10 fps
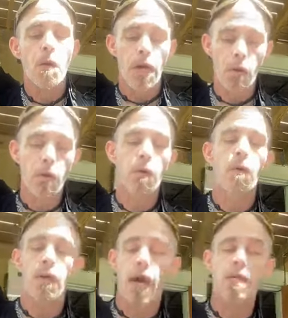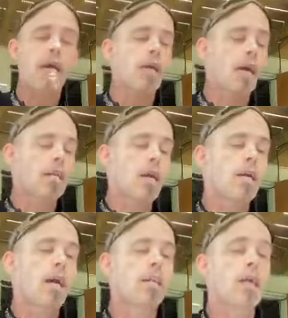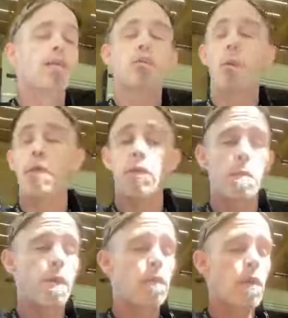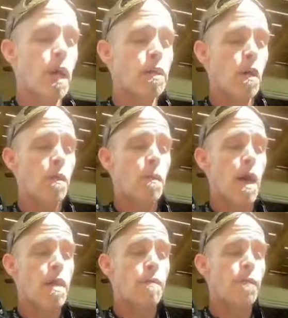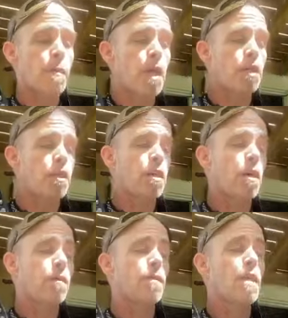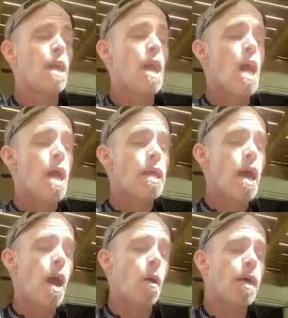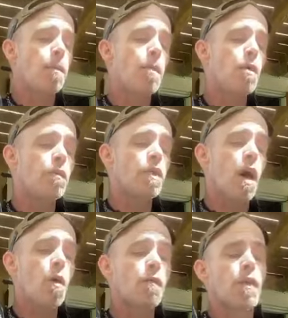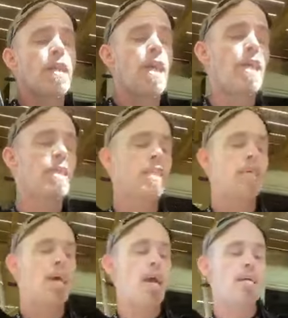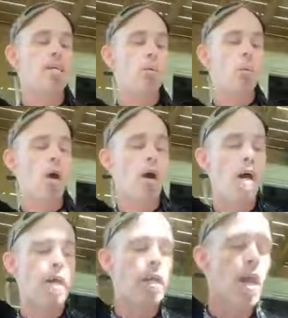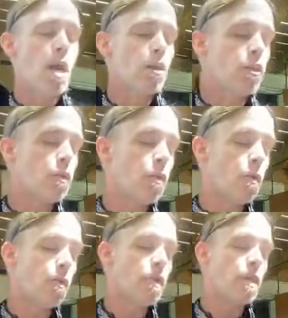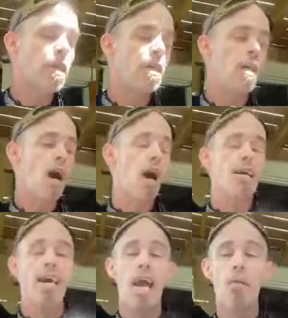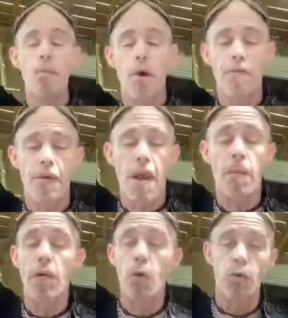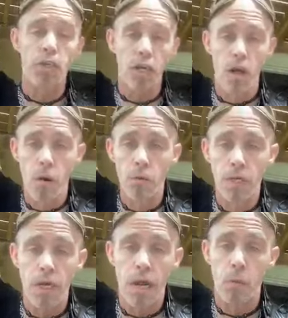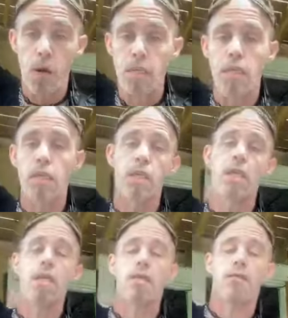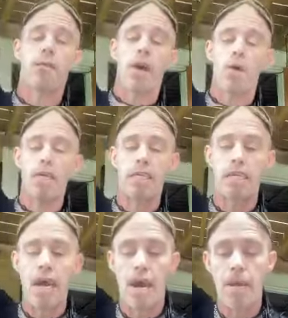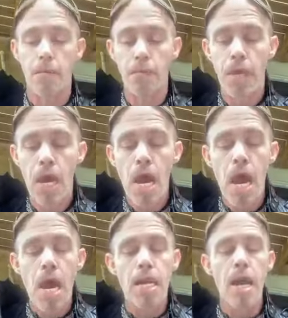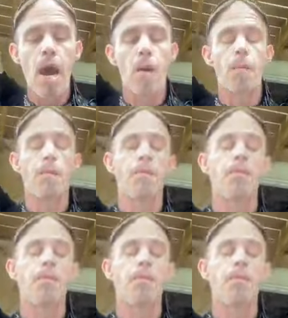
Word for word: Okay, cool, cool, cool. Got that, got that, got that. Just want to make sure I'm giving you guys all the right information here. Now, it moved over in 1981 to the uh, Campo family, who still owns it and runs it to this very day. Now,